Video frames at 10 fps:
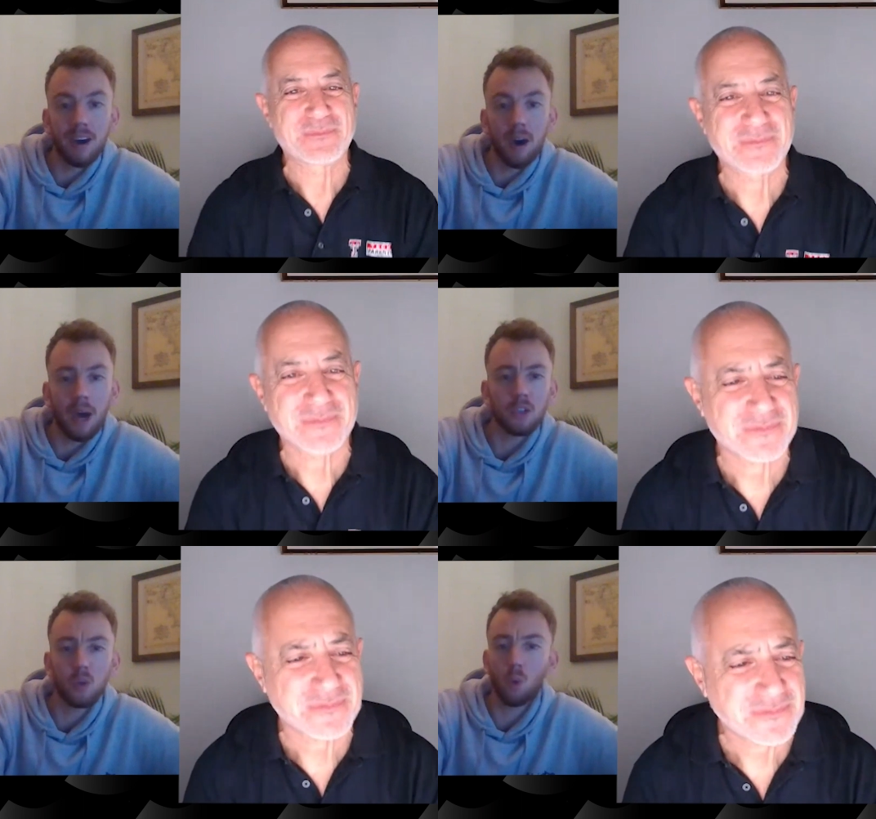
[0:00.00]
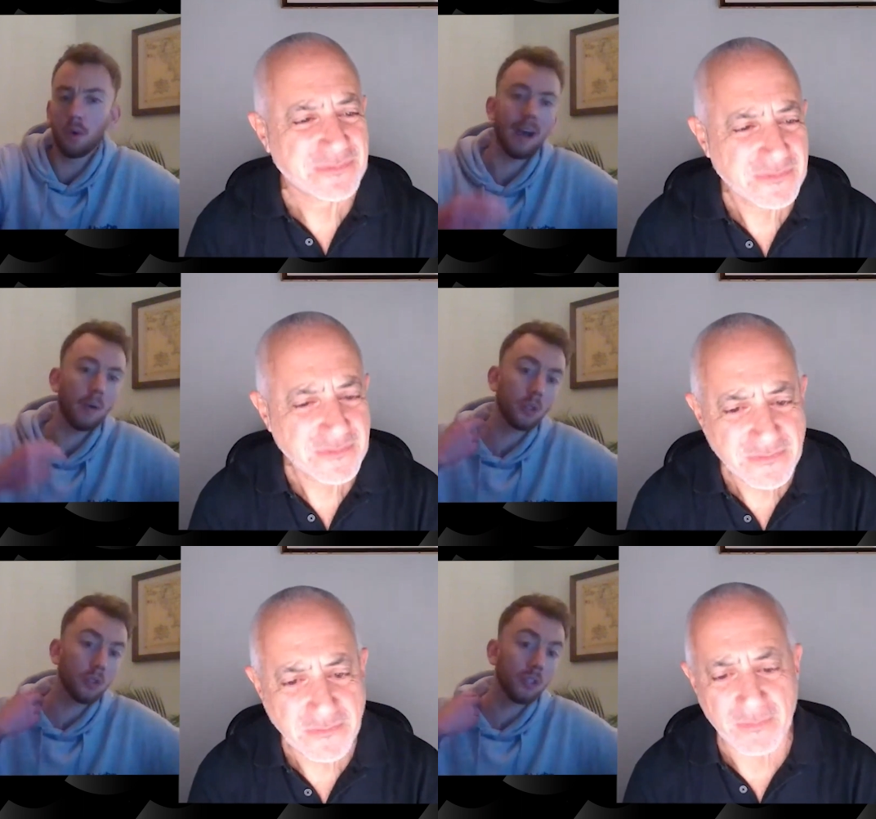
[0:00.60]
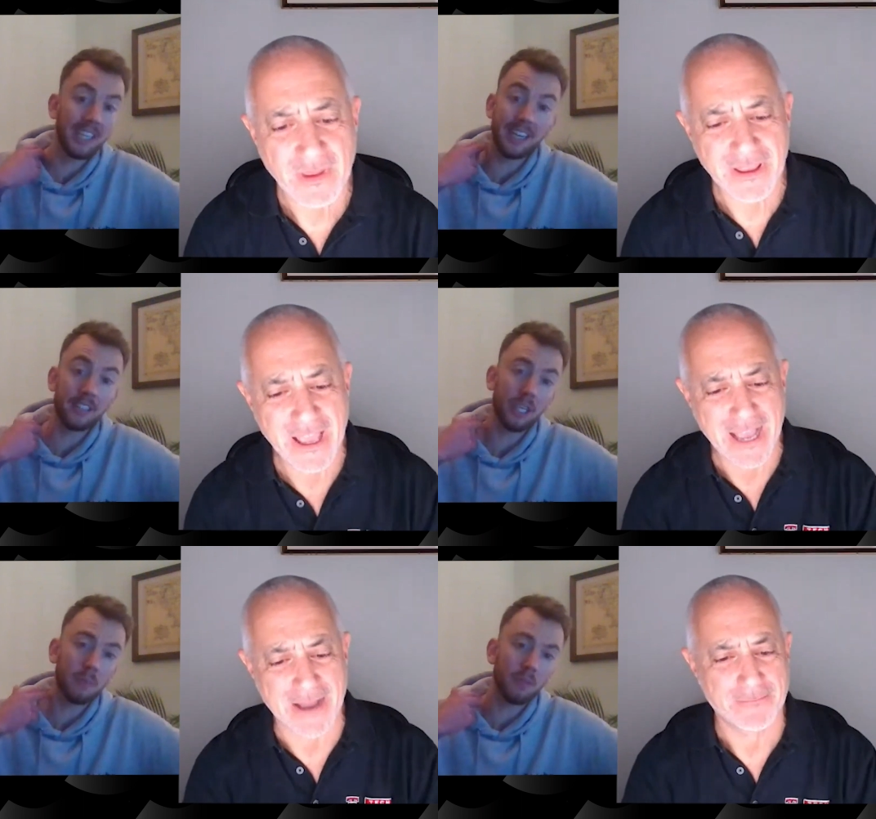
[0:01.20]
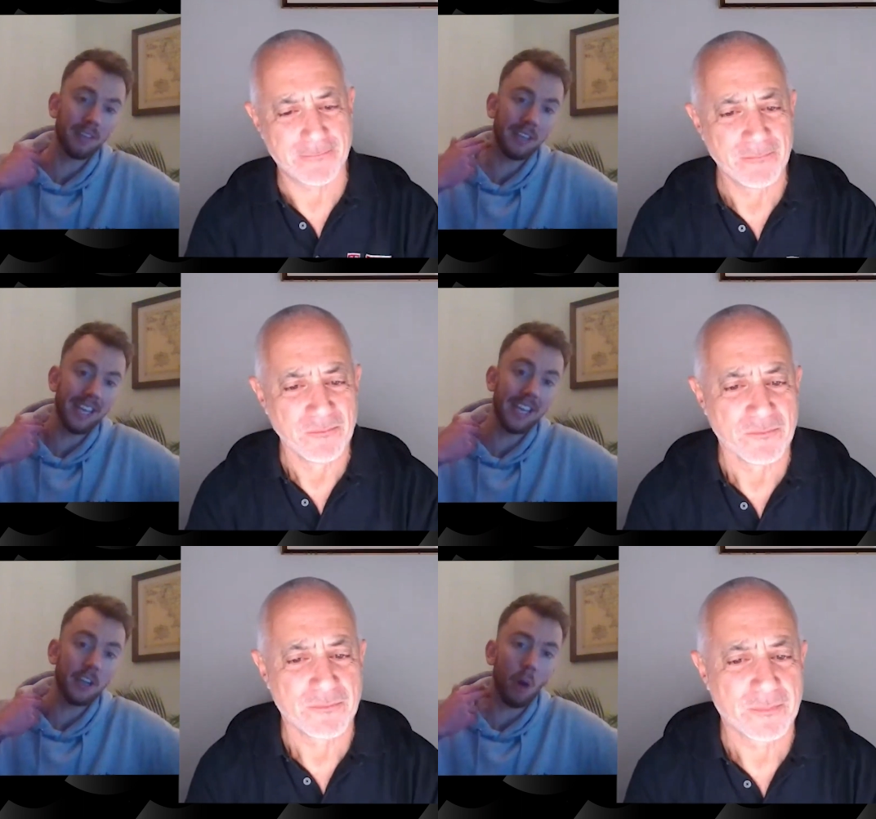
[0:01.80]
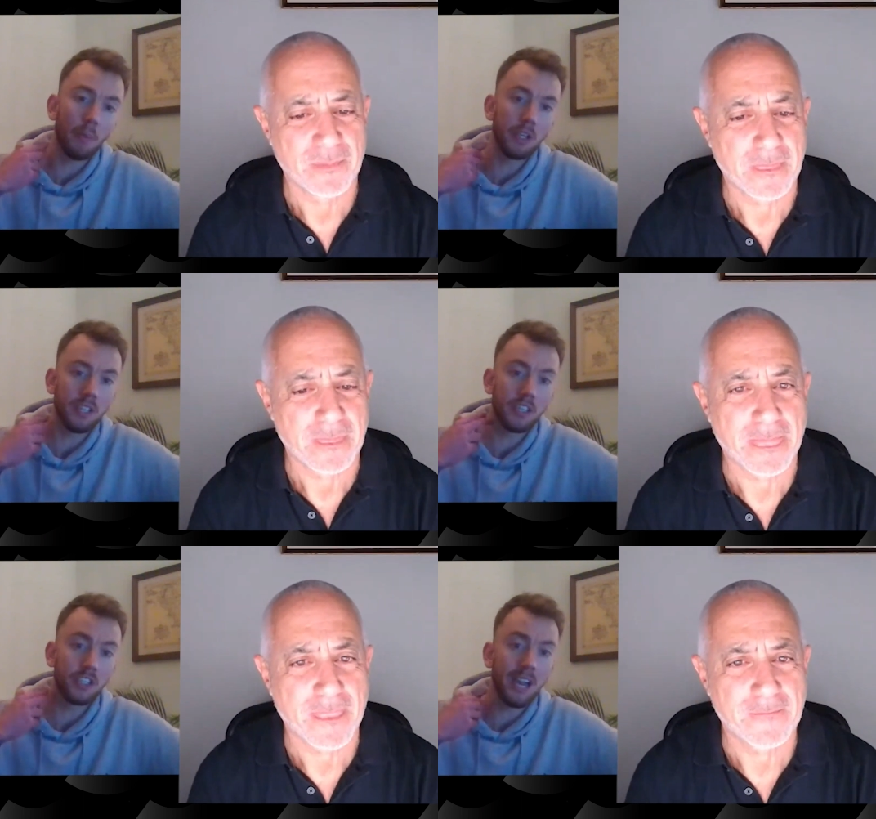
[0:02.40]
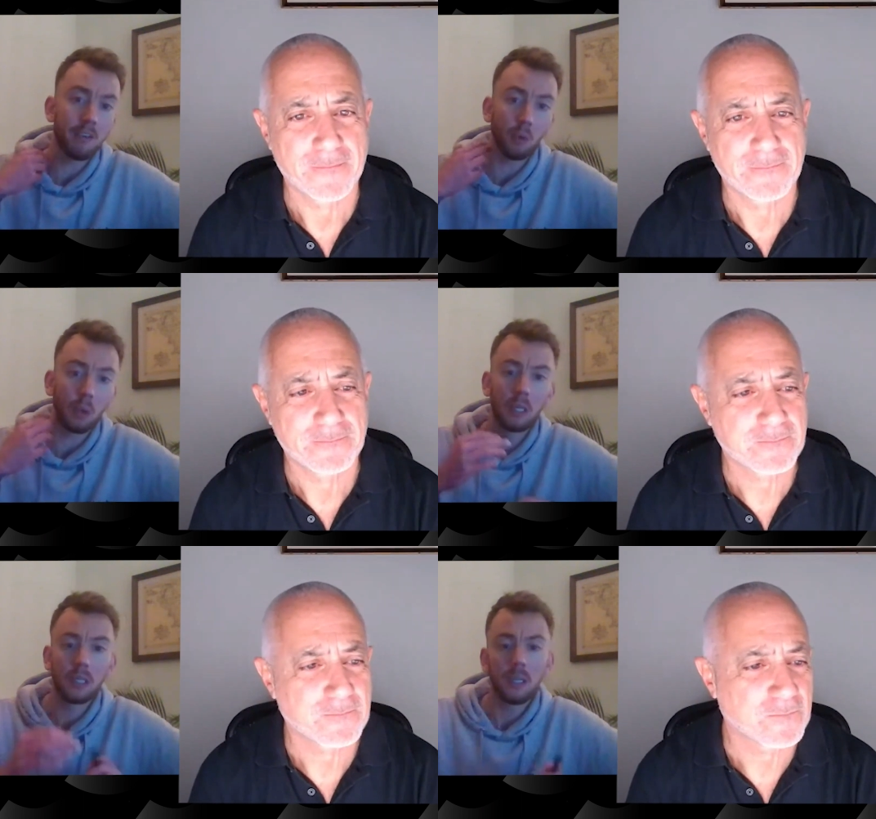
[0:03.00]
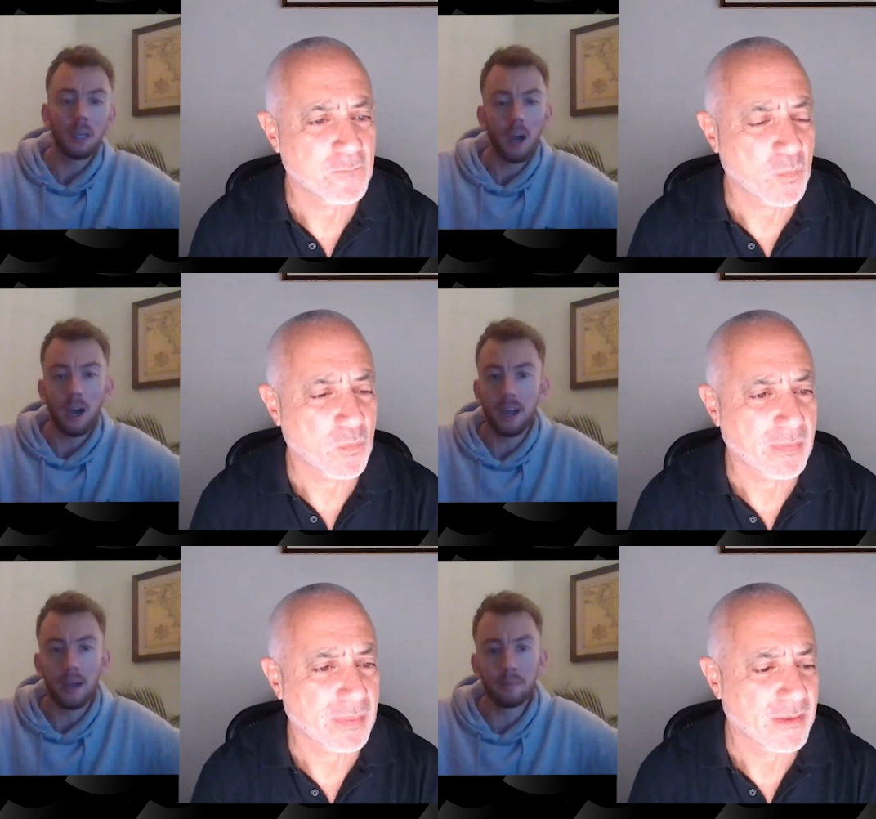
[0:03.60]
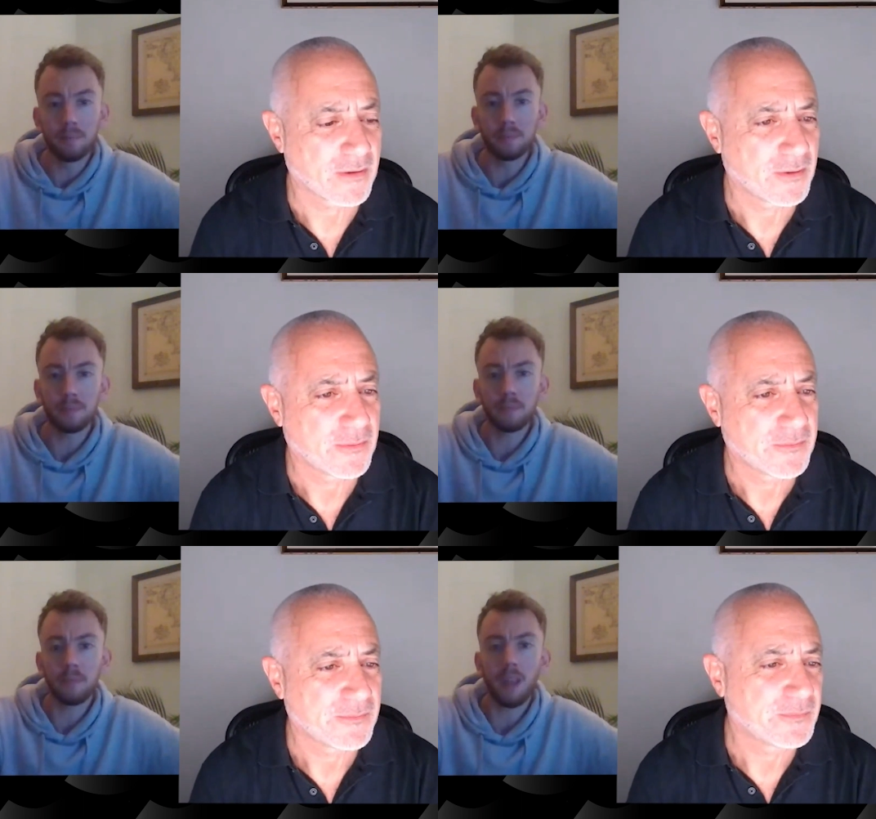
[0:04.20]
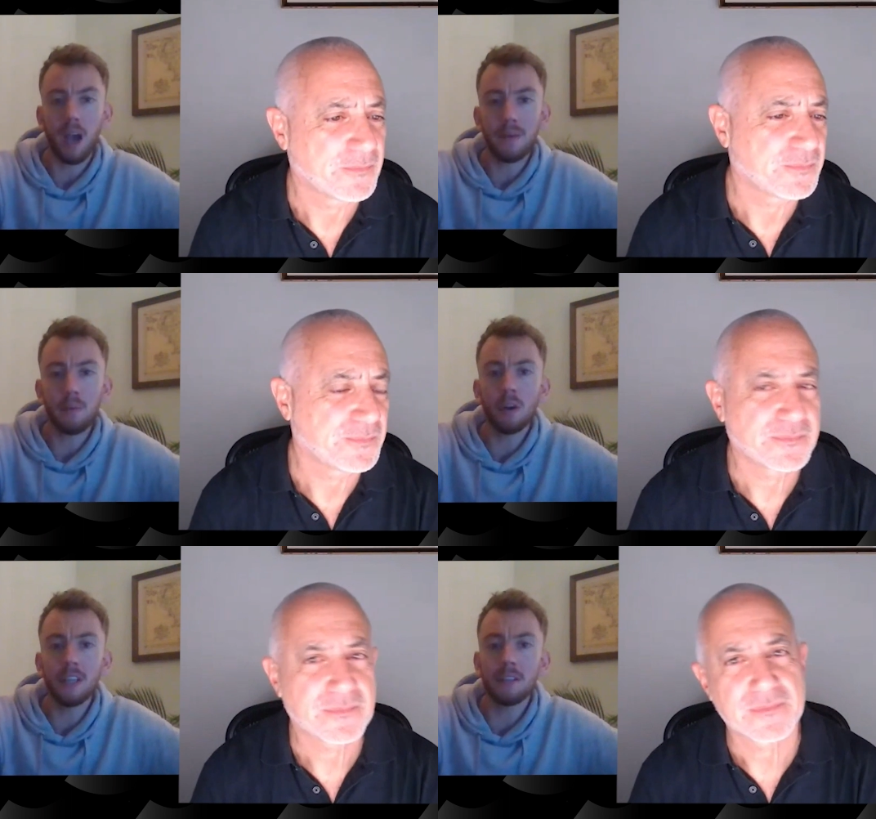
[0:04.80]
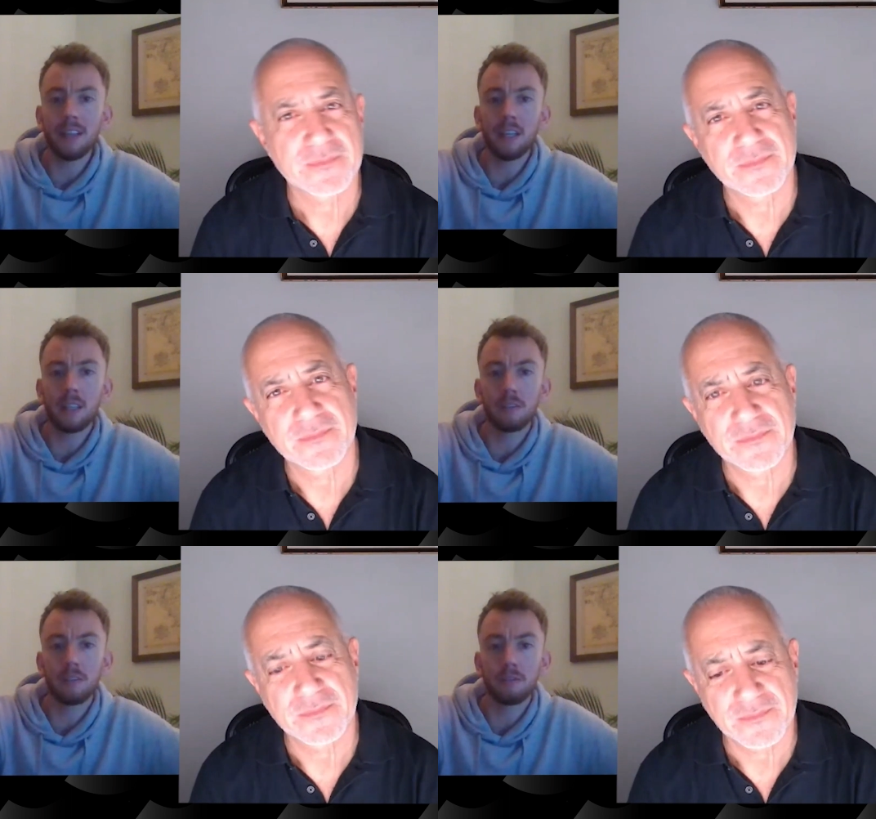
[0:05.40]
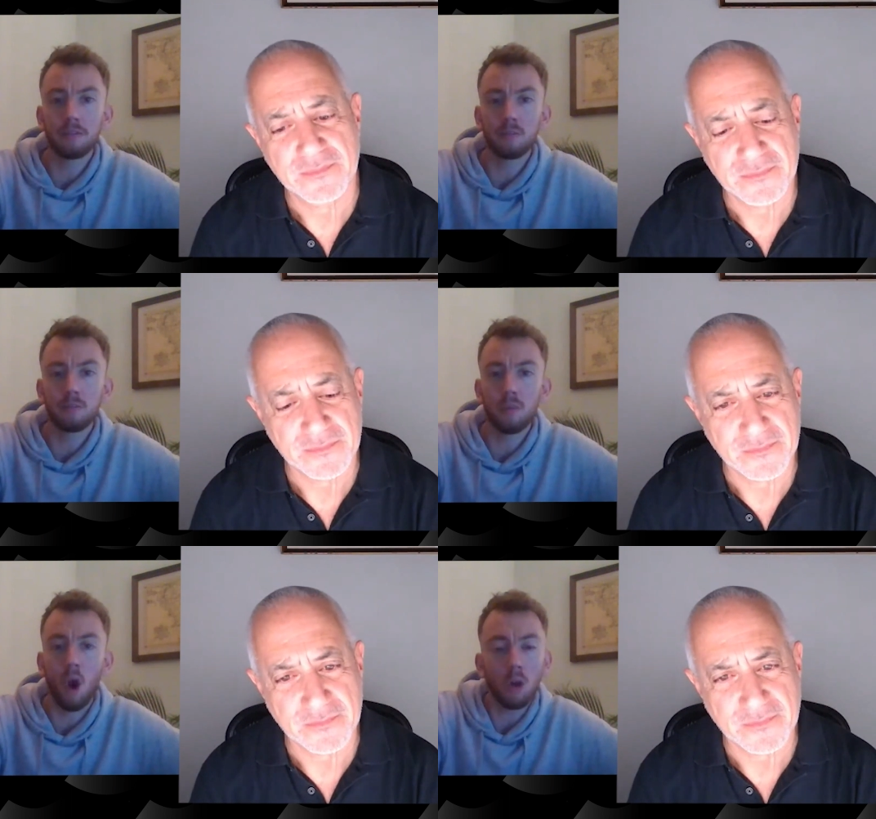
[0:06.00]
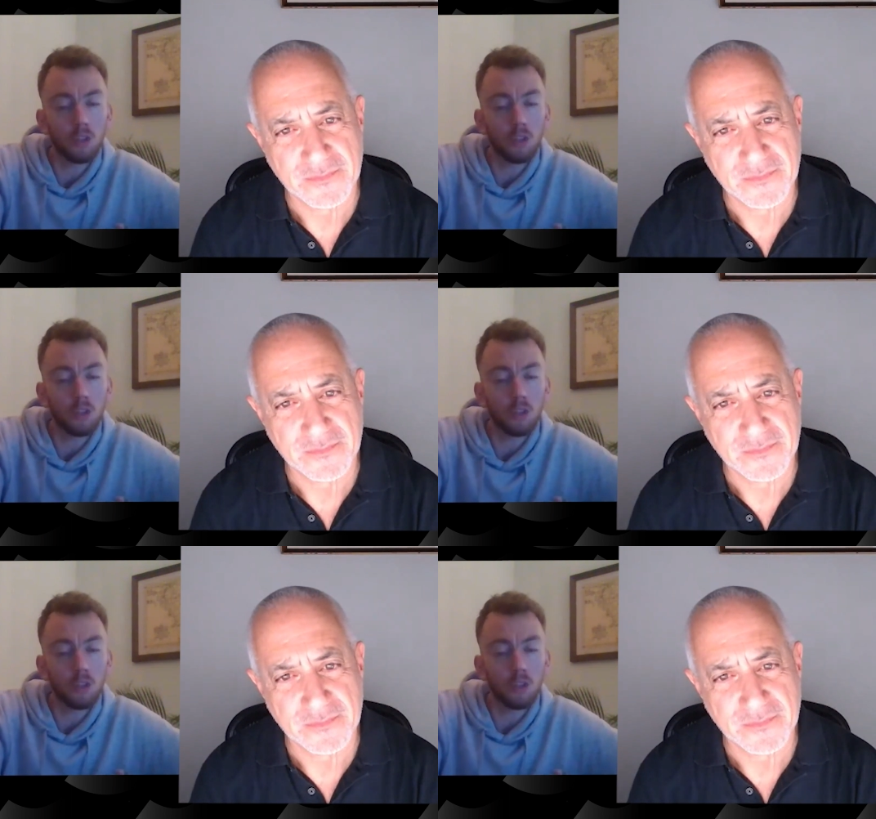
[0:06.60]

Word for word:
Speaker 1: of our, our talk now, just in, in yeah. e-commerce in general. Um, I mean, what do you think of hot